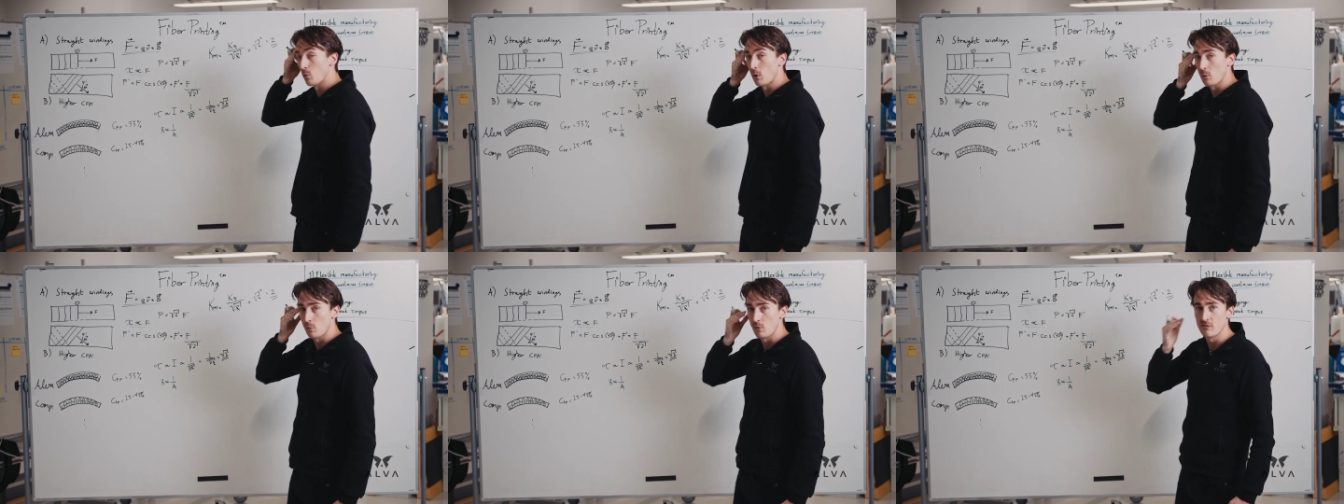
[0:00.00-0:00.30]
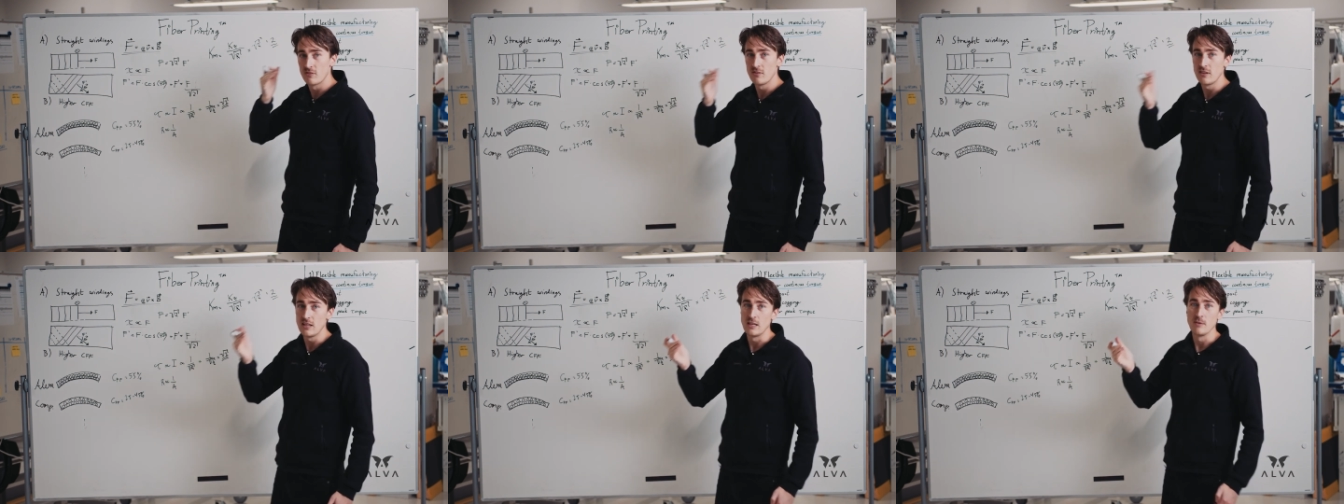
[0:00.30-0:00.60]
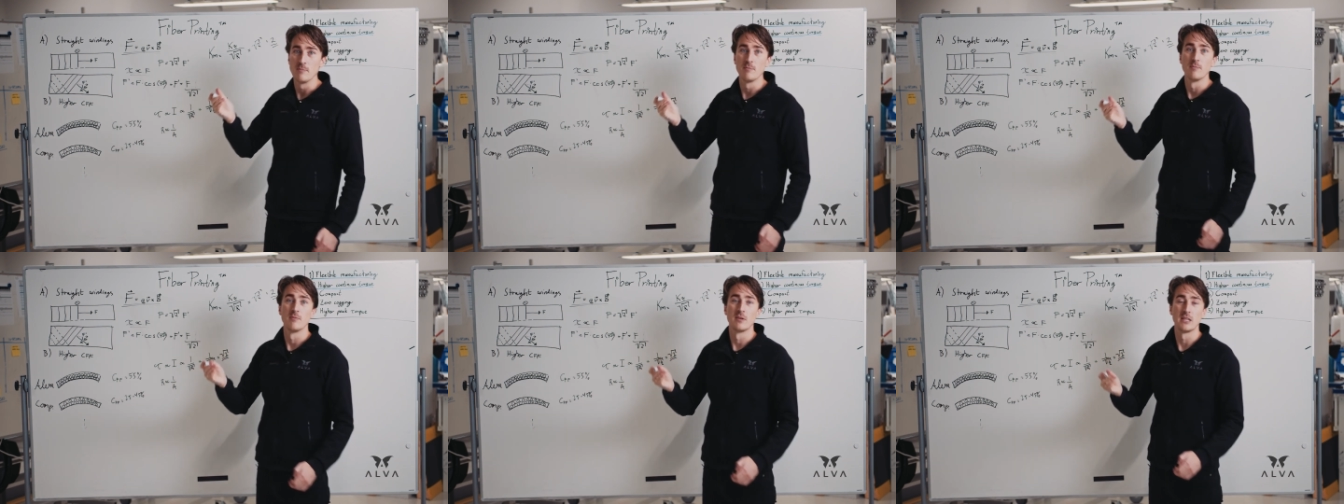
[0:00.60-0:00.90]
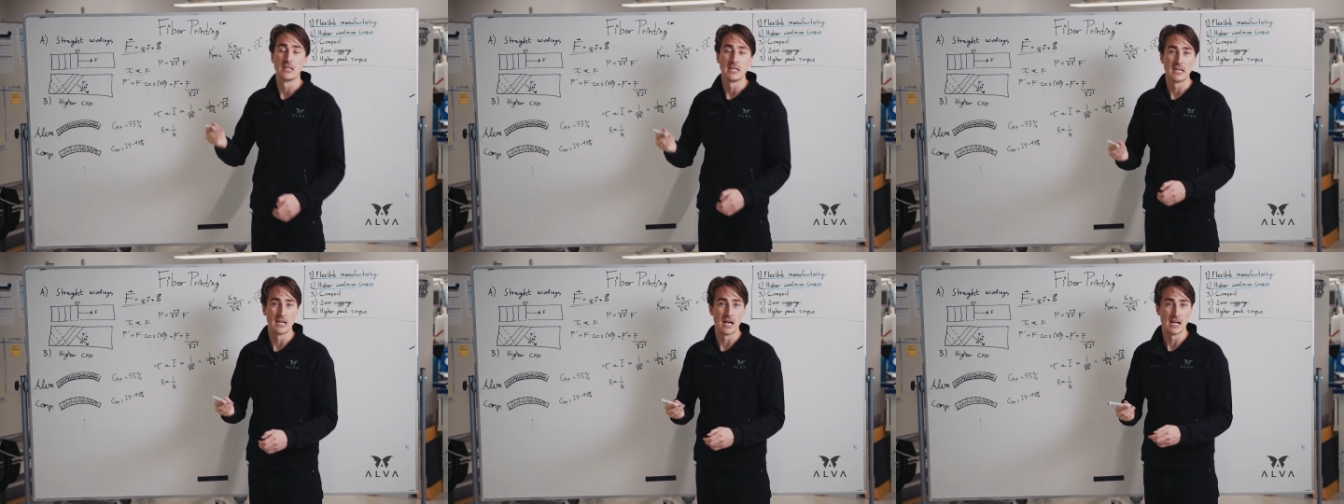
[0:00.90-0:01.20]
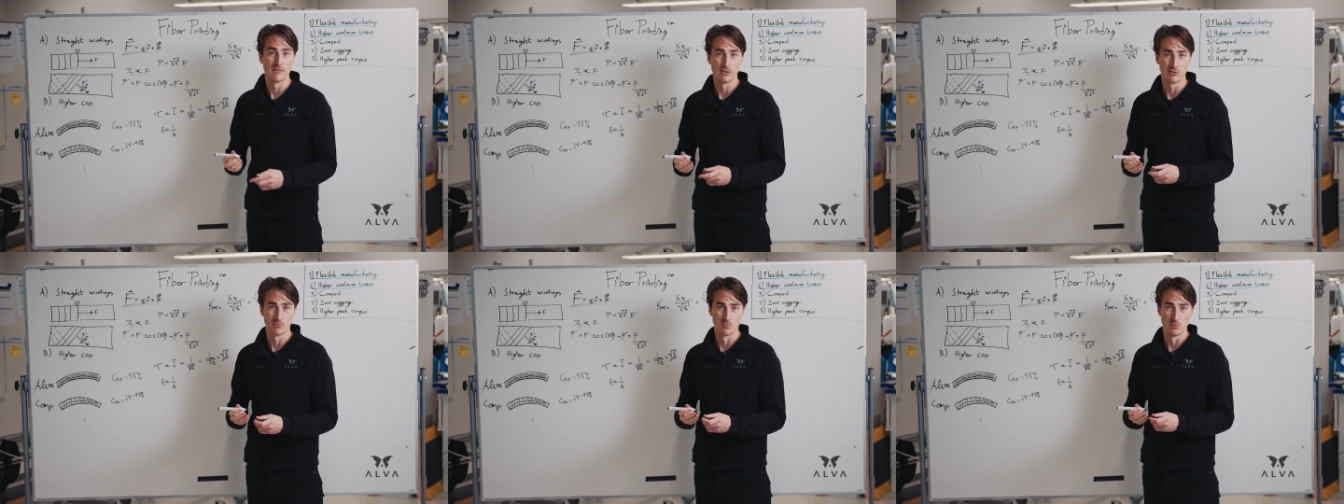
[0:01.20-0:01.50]
what we see in
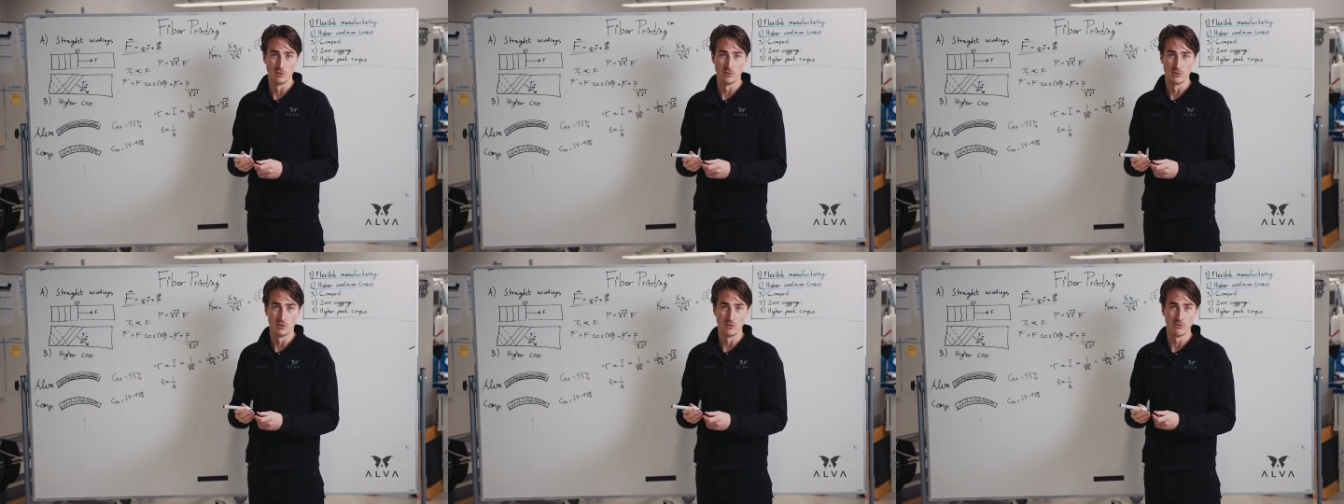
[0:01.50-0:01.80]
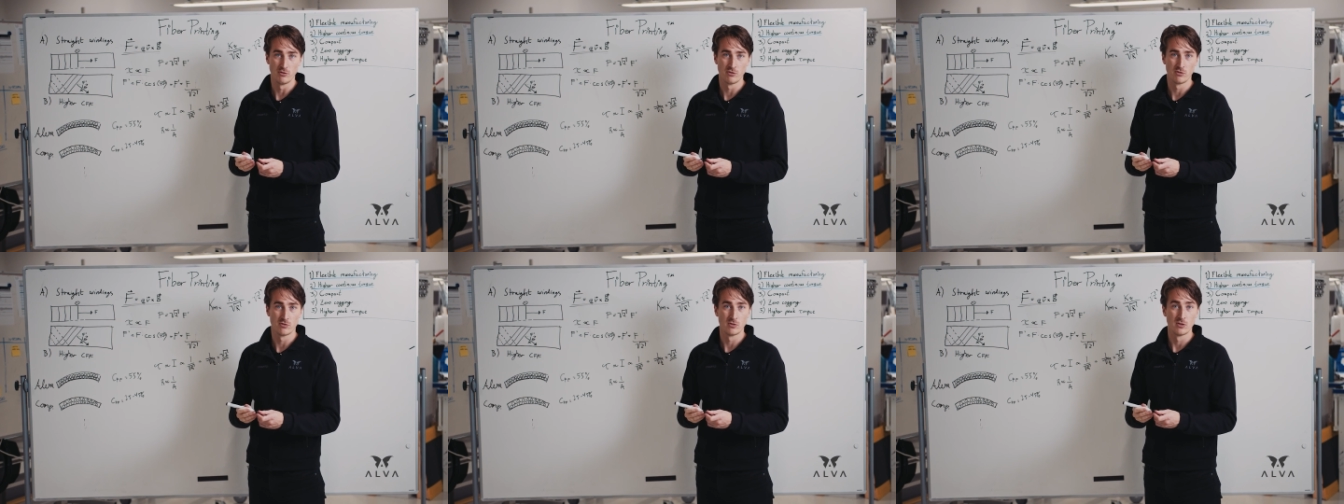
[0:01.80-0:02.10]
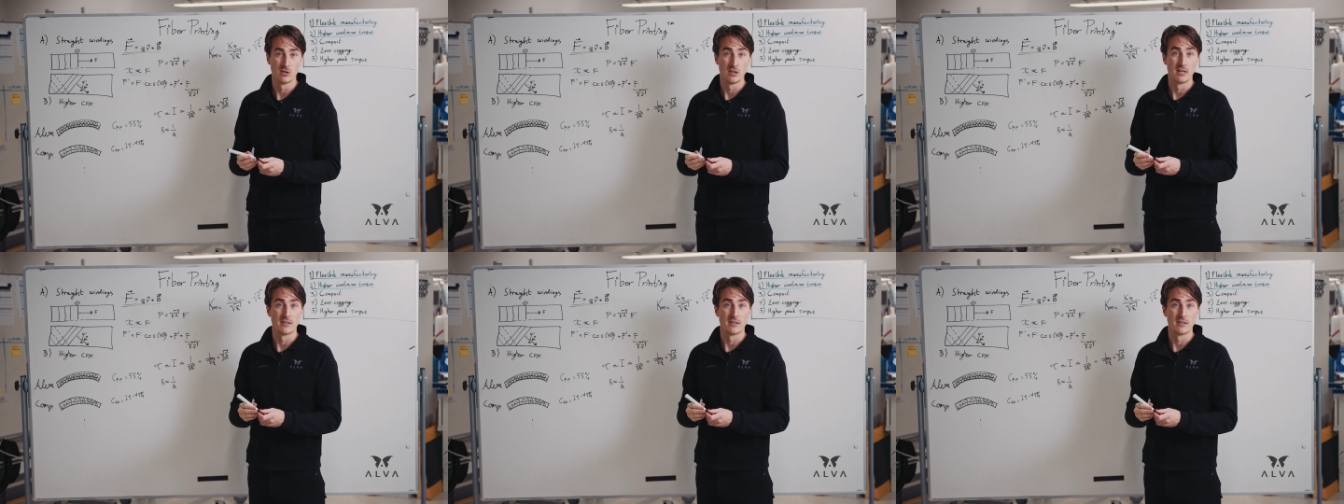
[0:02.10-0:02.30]
Alva's motors,